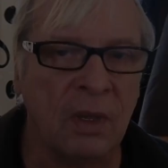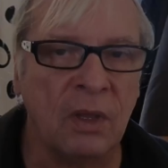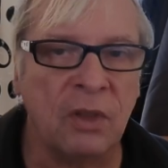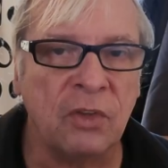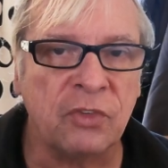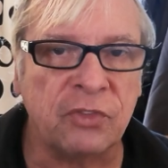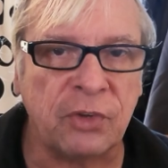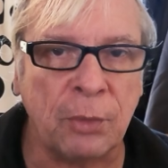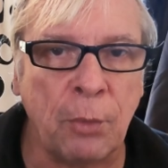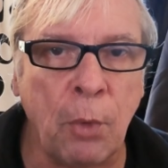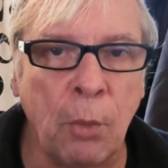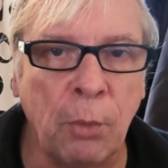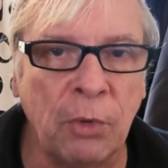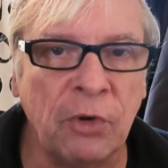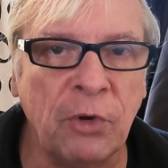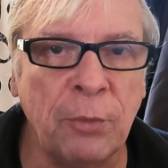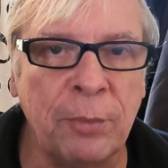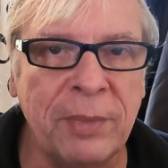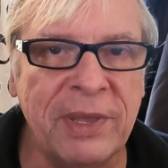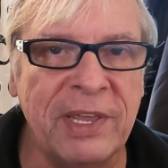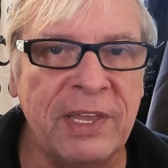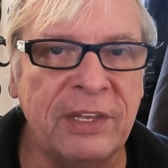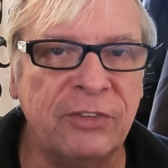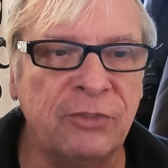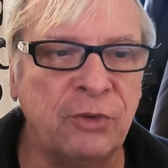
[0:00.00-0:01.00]
Someone wanted
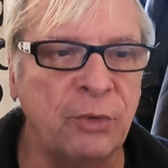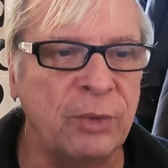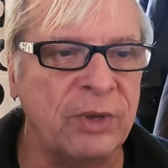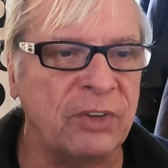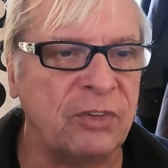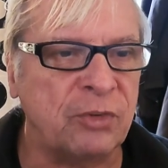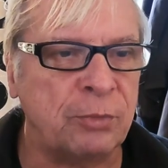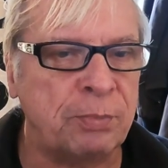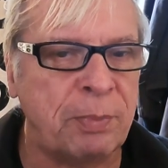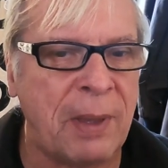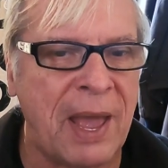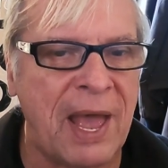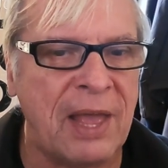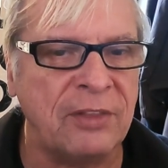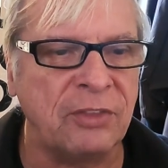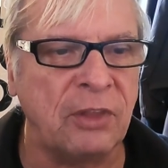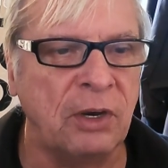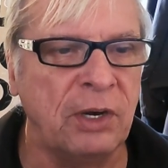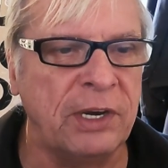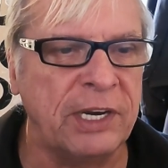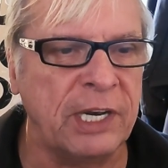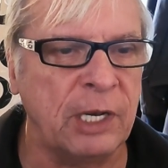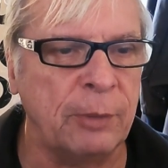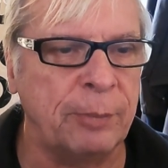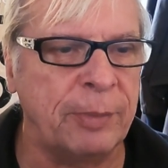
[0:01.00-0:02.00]
me to expand a
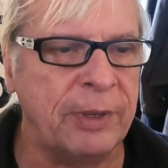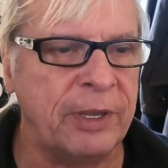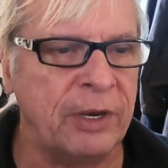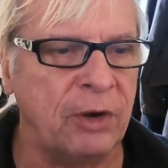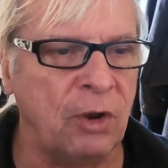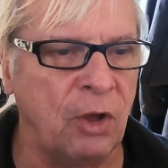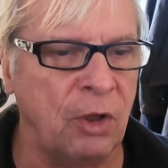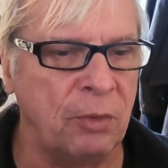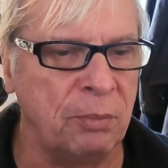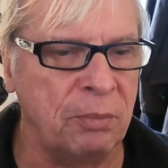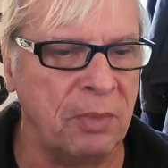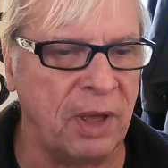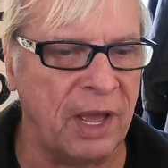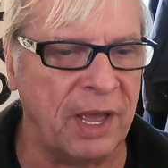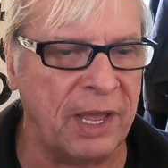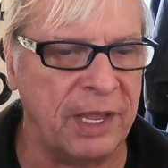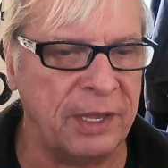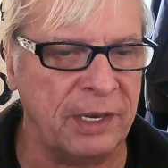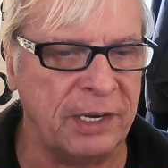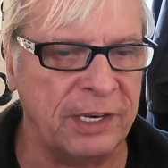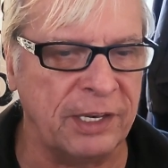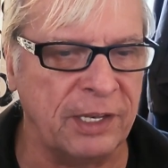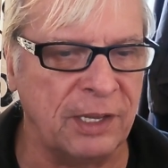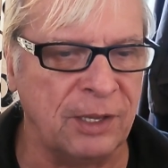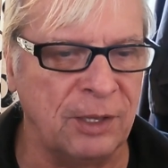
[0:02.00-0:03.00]
little bit on my
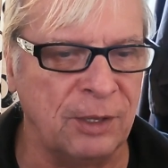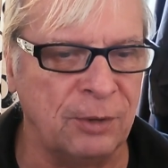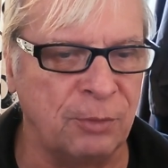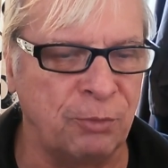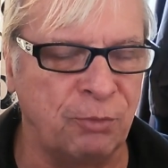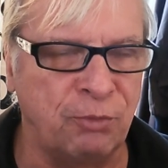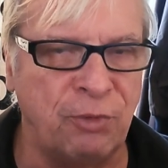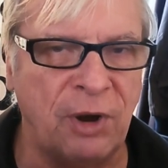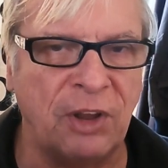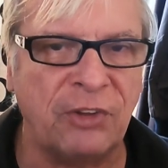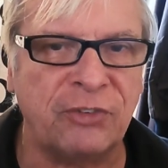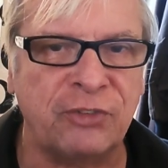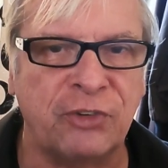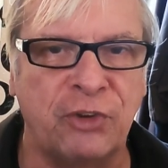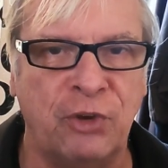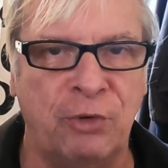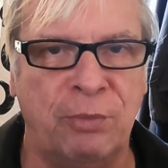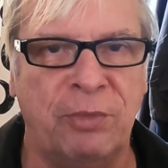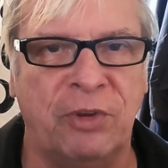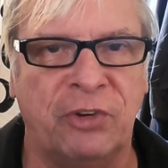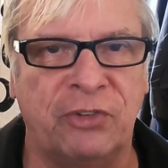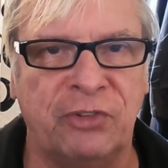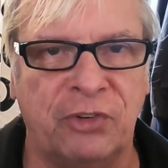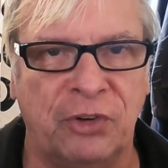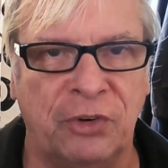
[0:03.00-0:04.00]
little rescue
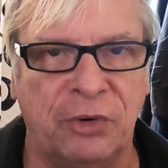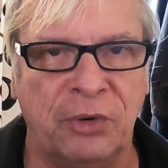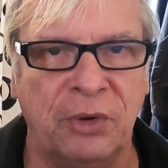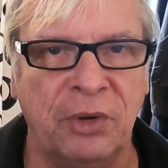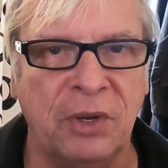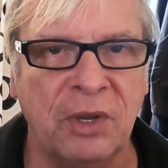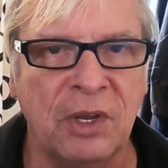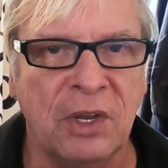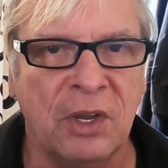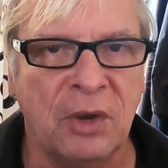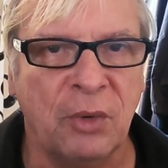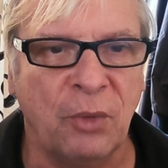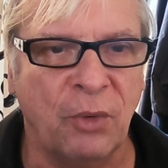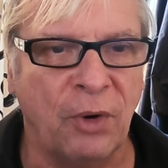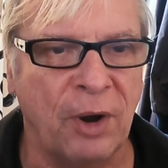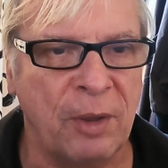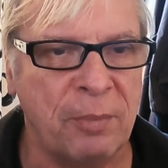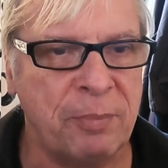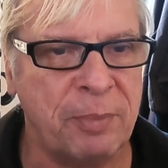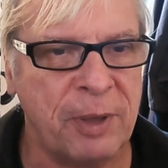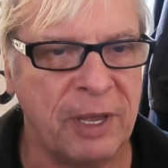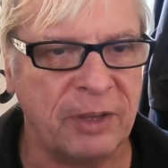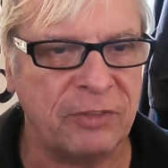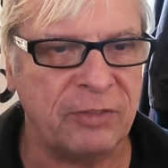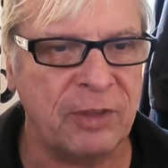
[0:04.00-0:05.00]
mission where I
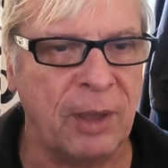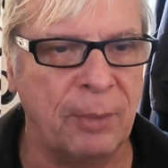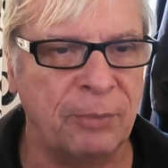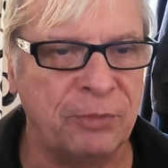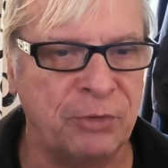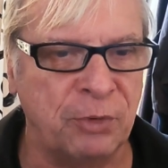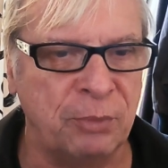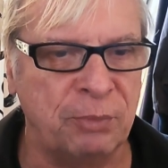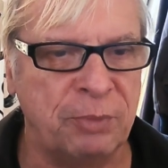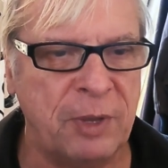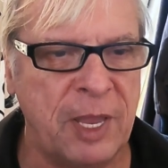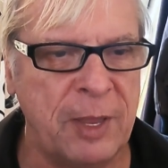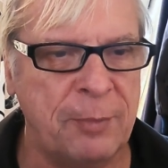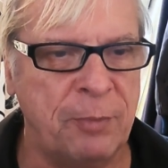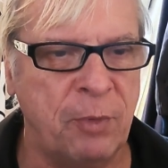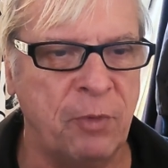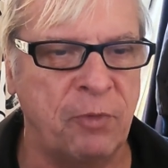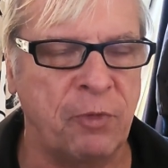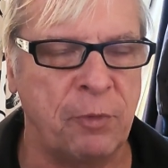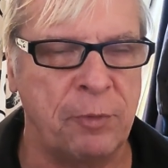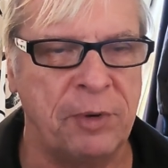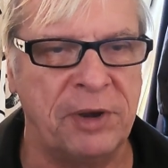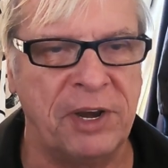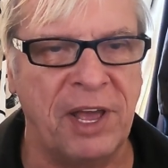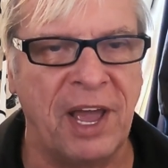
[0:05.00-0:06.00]
picked up some people
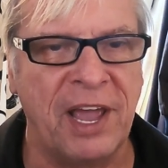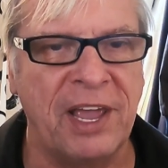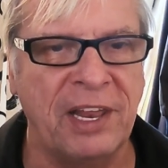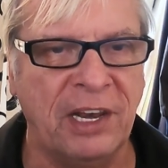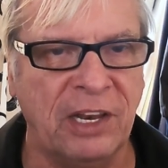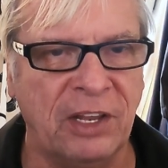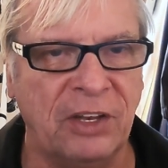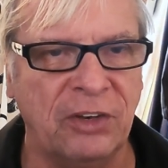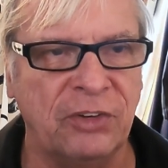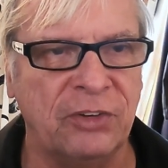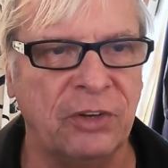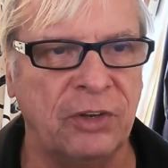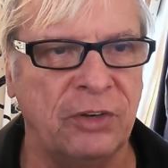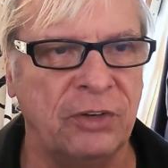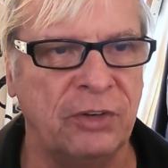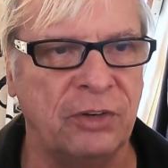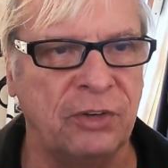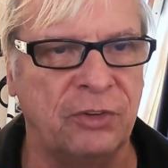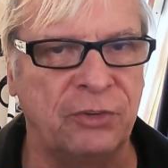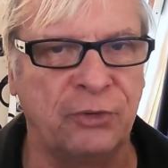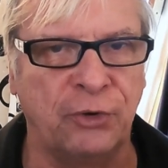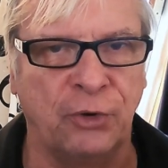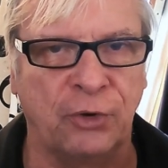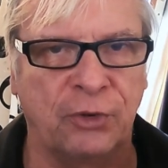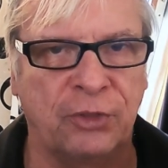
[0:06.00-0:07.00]
from an island
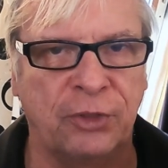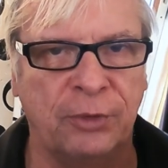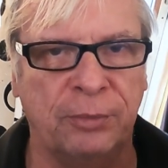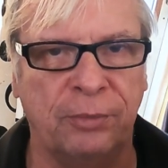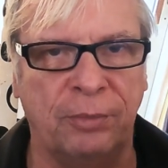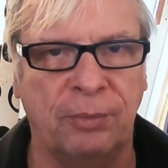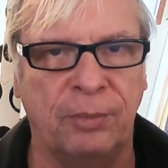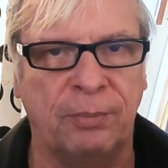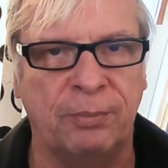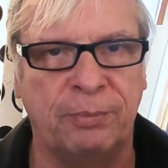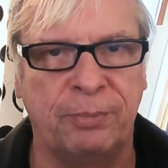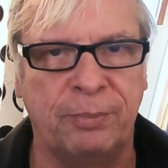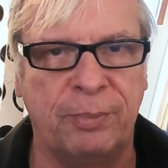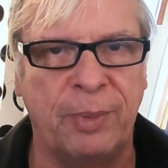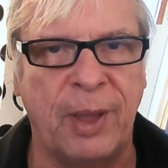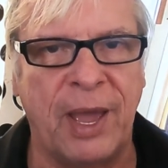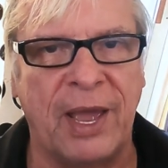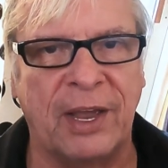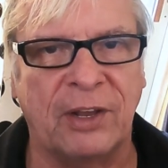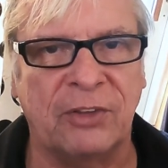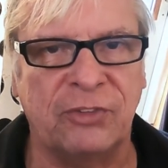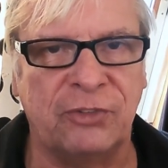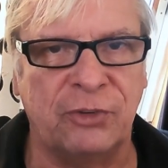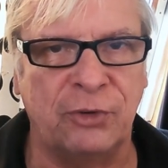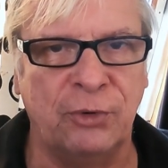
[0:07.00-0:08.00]
and took them
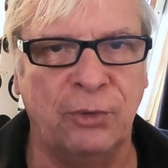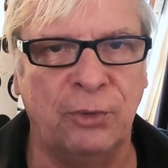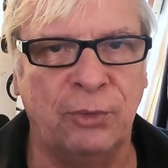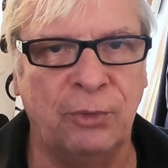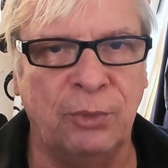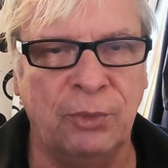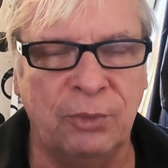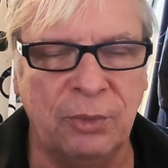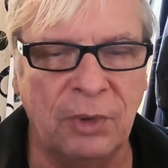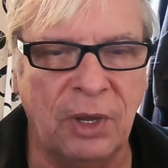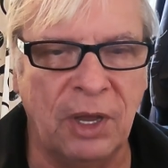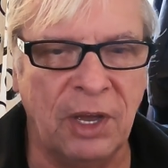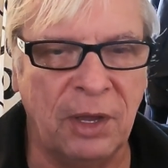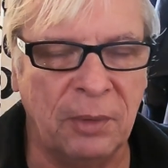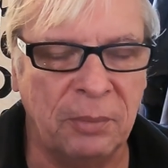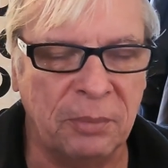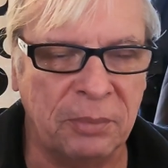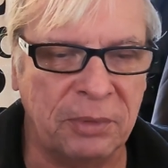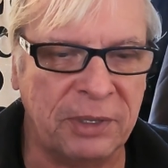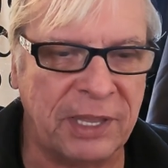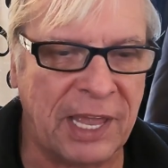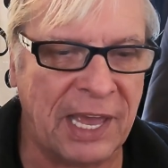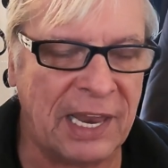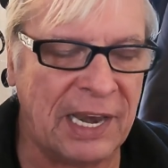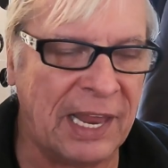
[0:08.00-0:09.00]
back to
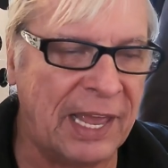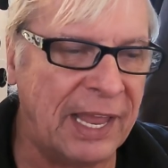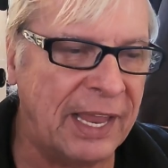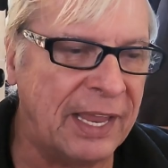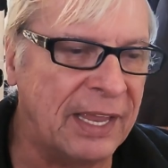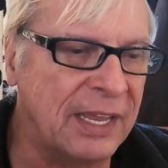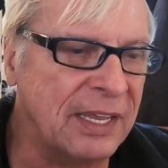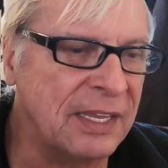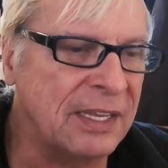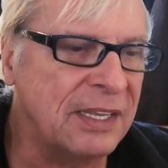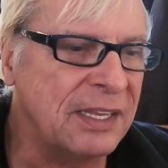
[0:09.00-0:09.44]
Calais.